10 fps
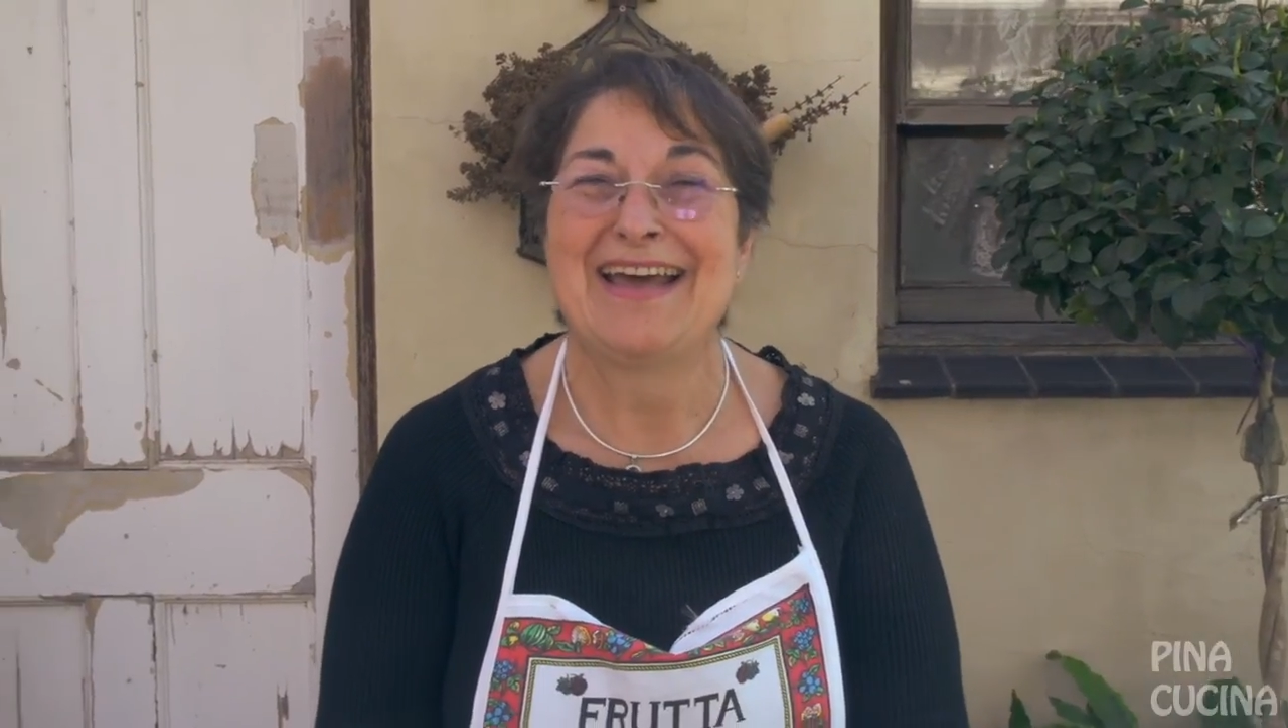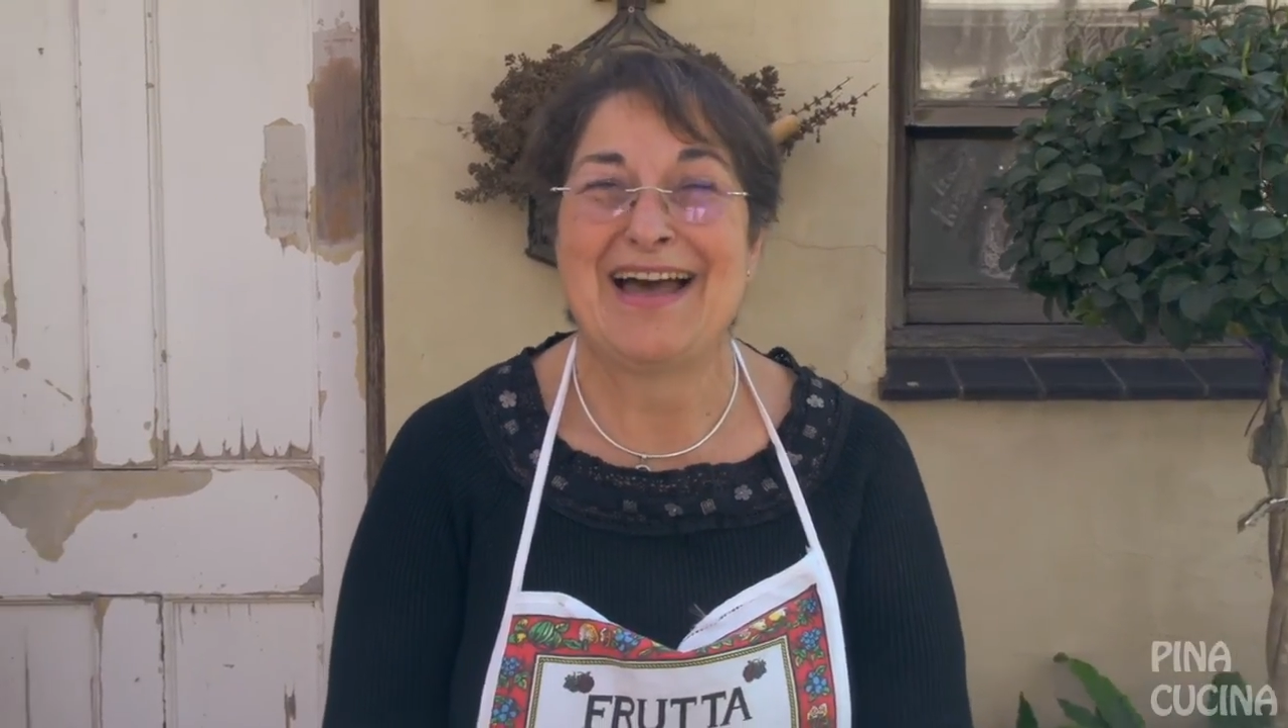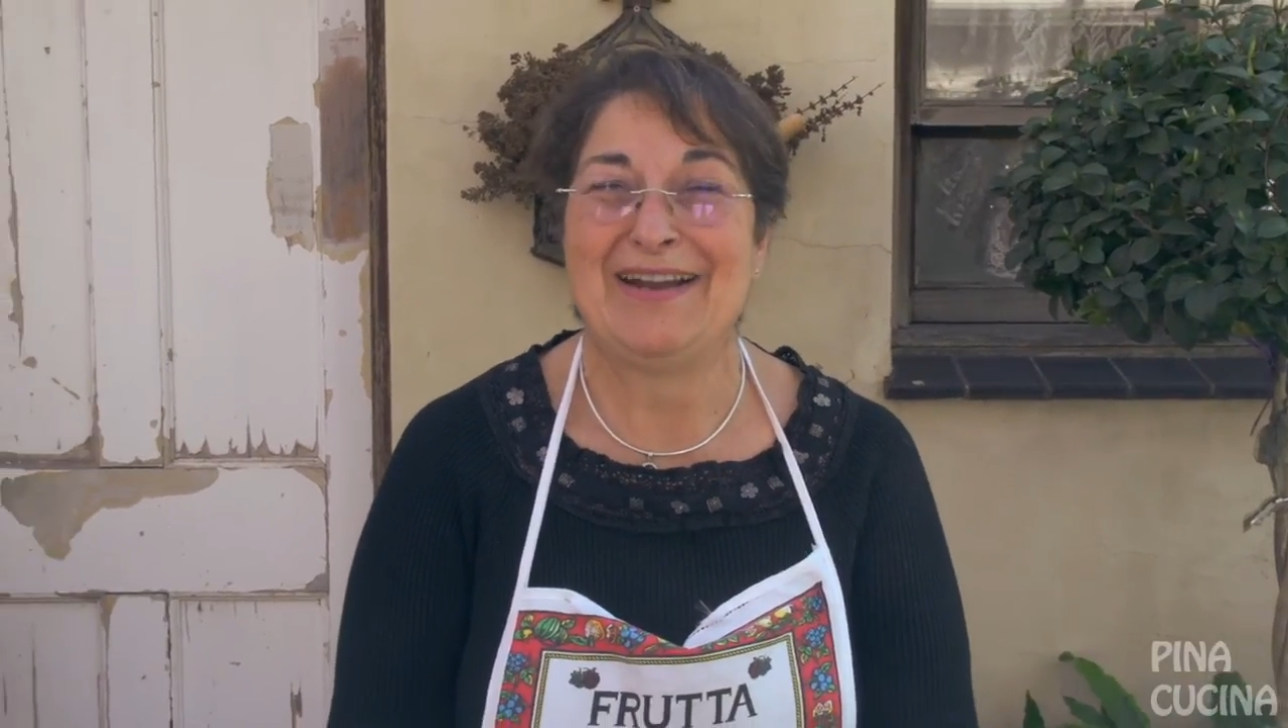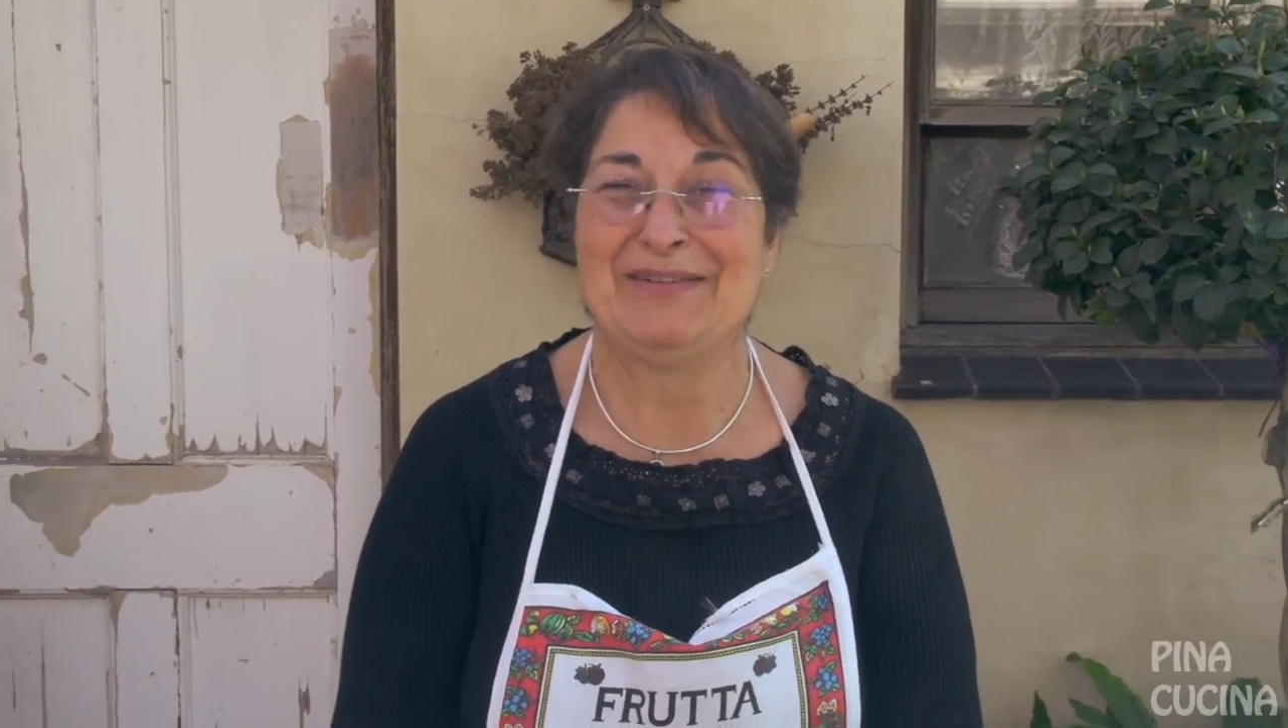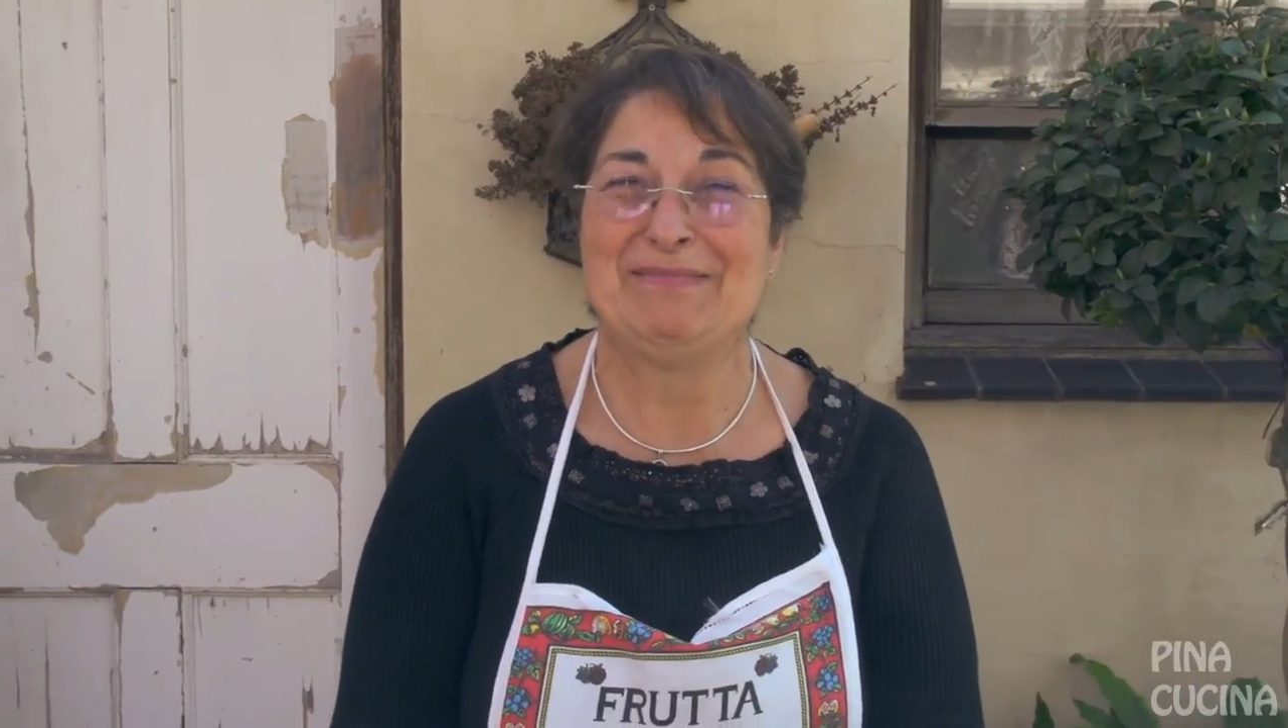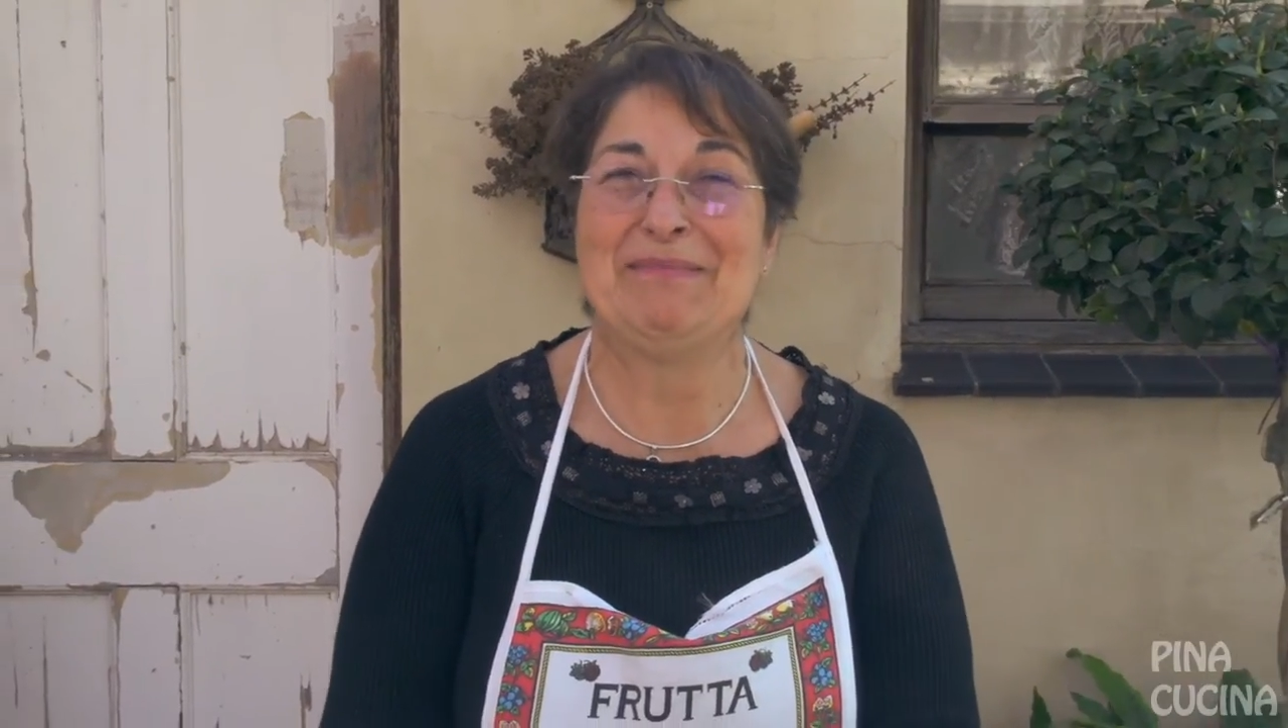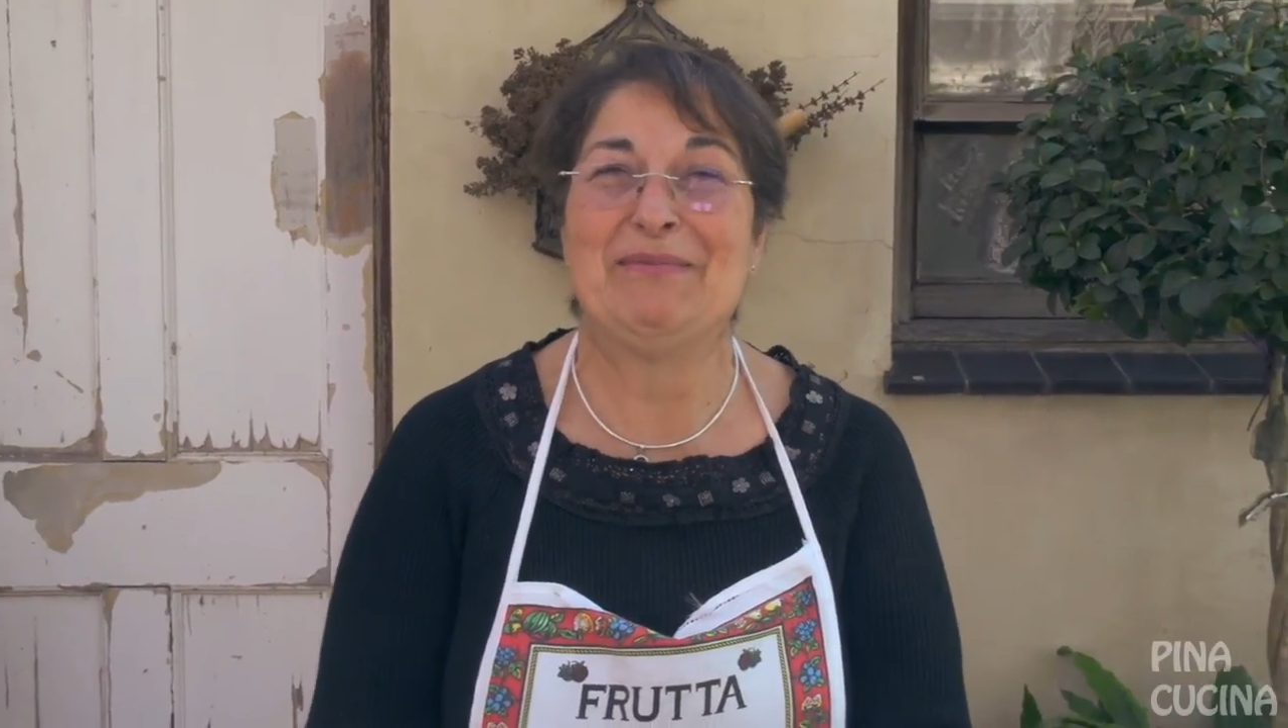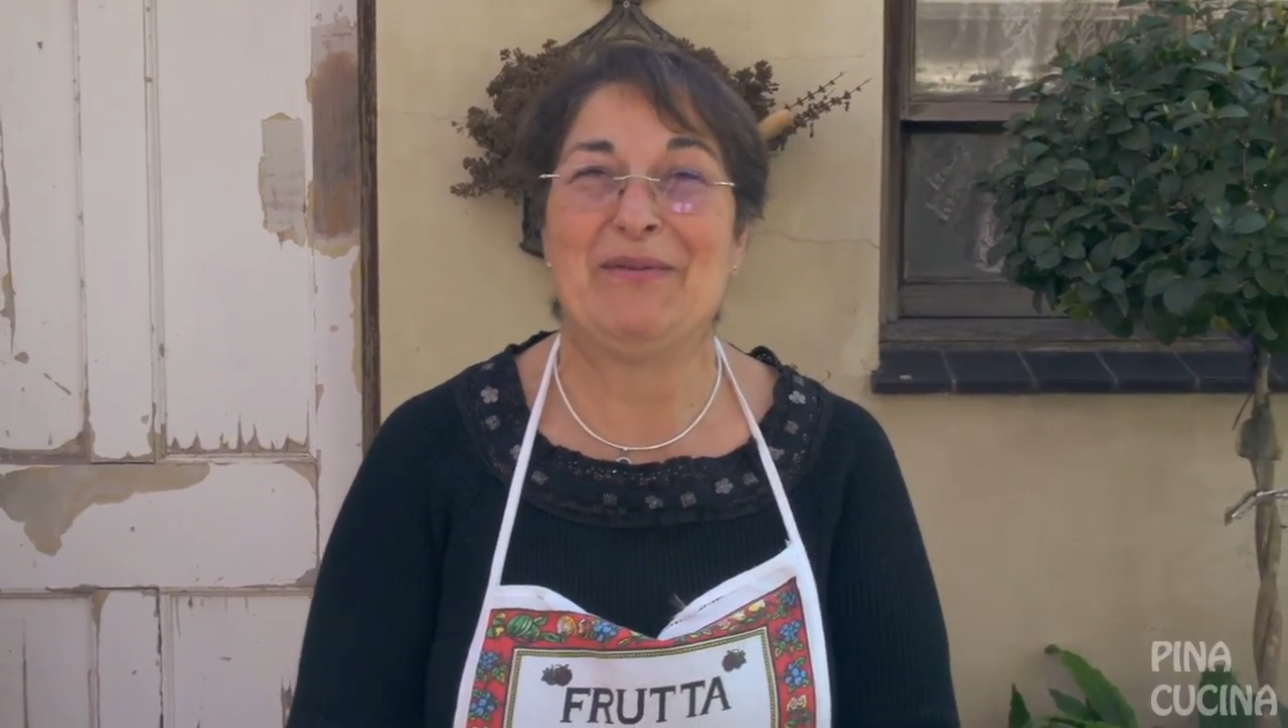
I remember